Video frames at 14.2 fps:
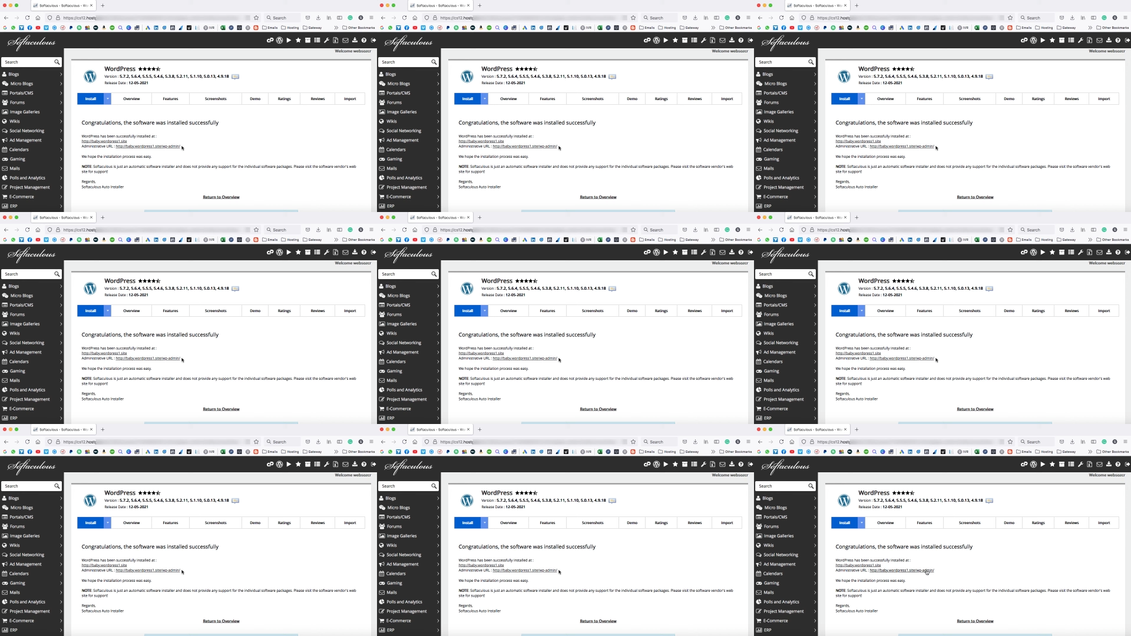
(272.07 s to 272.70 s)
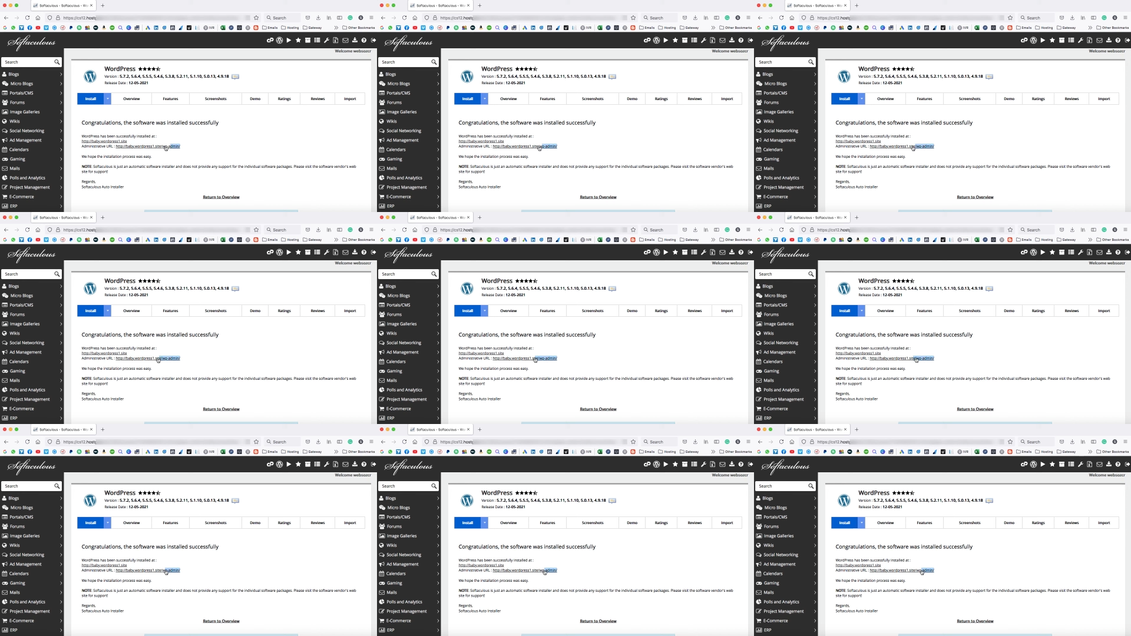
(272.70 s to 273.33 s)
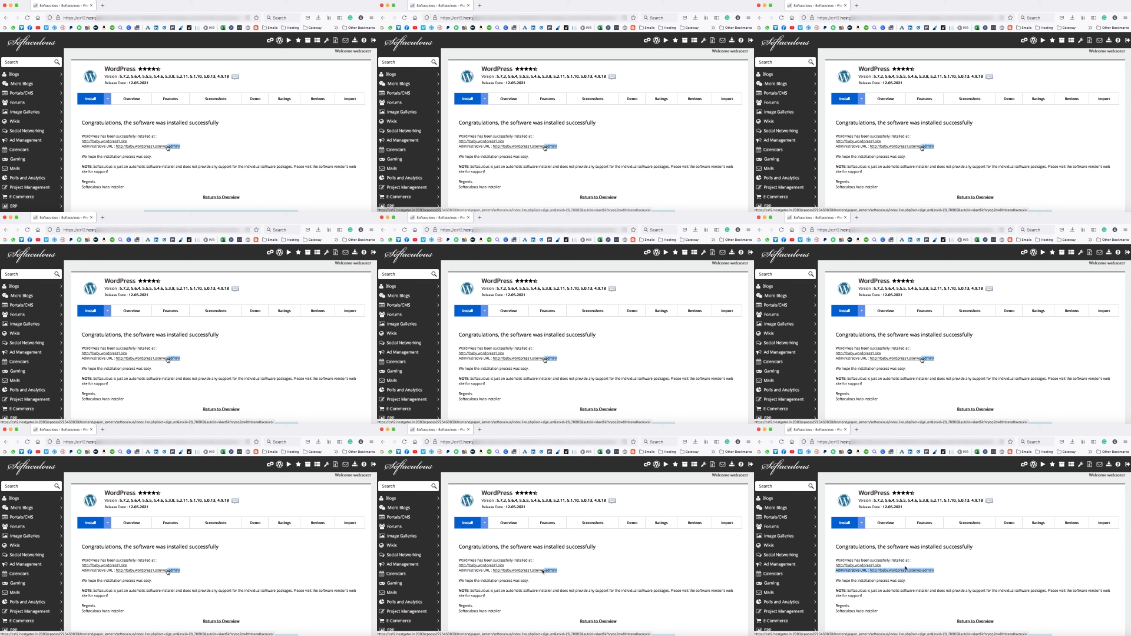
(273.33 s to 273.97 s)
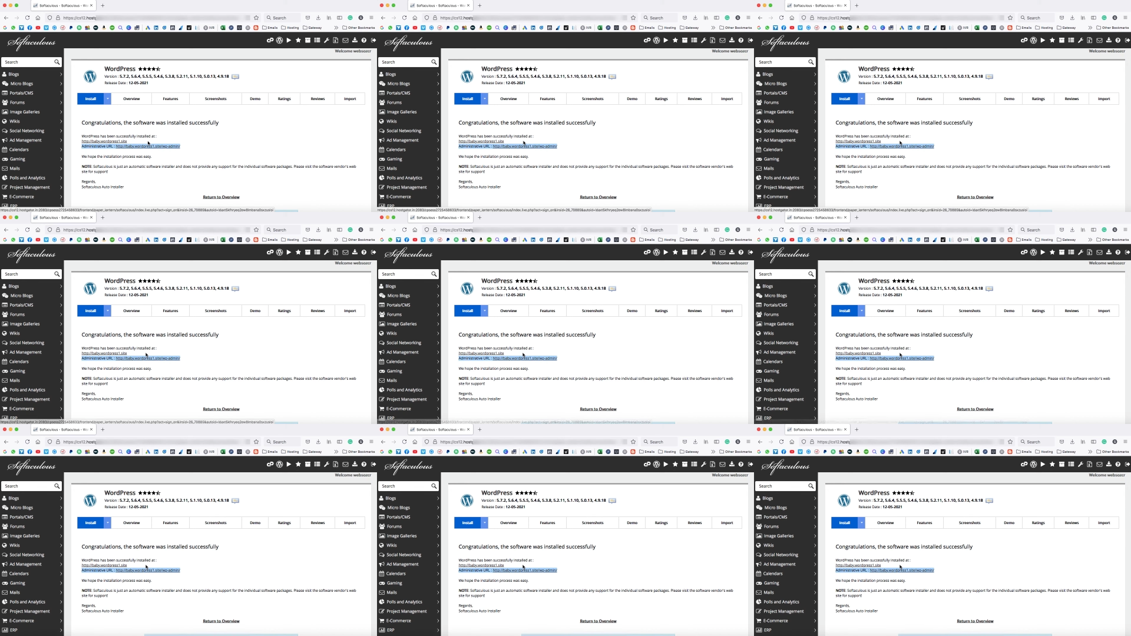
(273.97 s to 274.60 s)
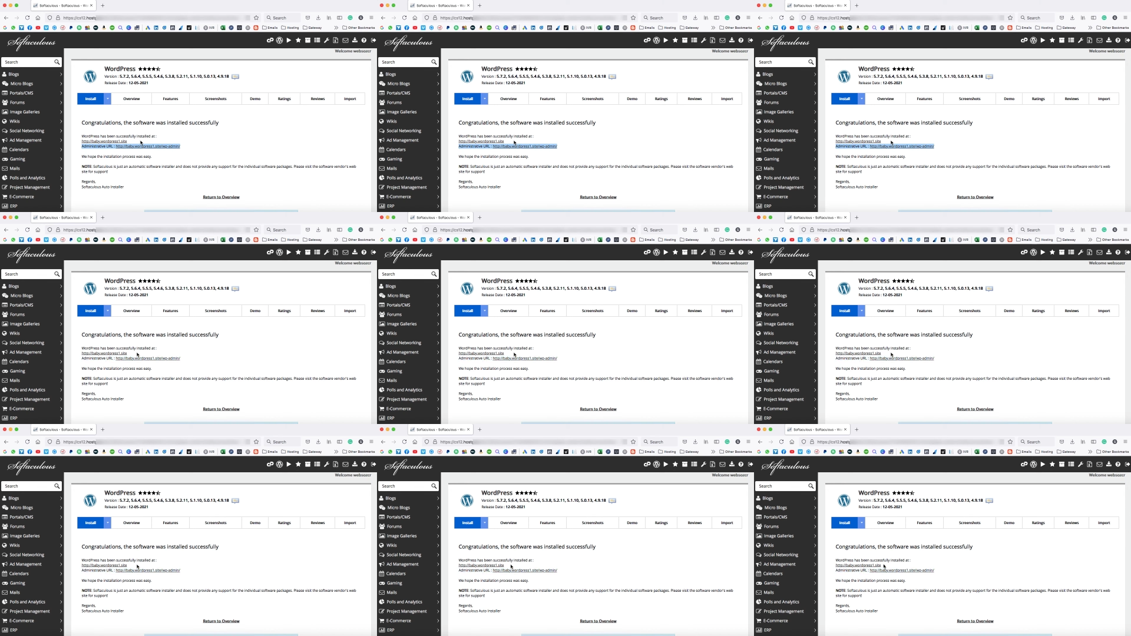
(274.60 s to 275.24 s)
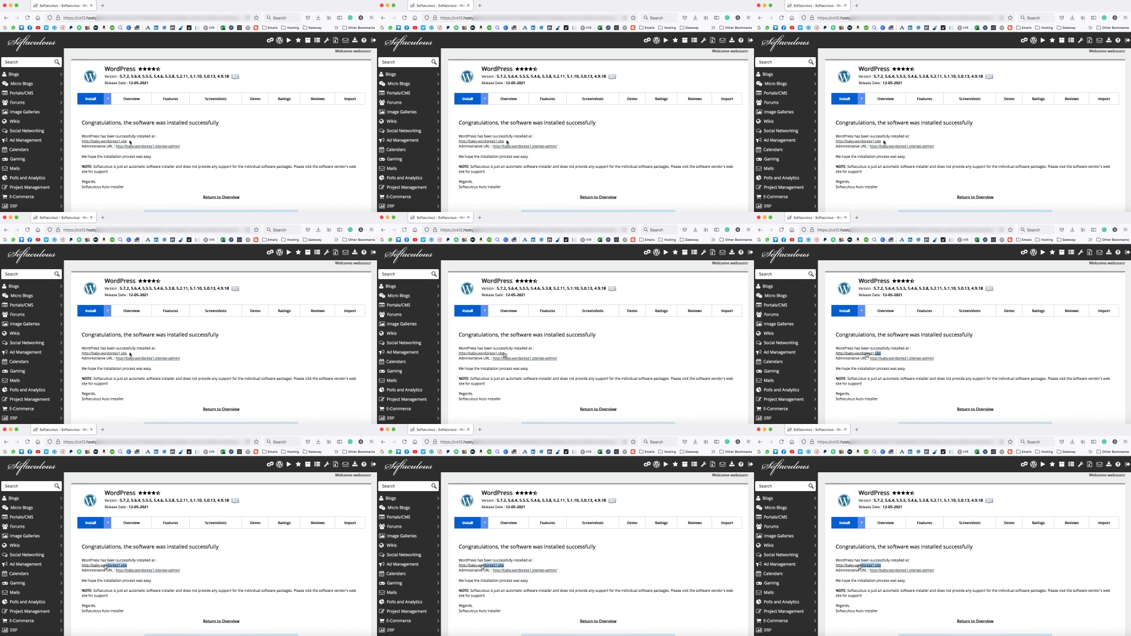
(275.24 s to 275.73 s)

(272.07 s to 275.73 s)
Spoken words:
(no speaker visible)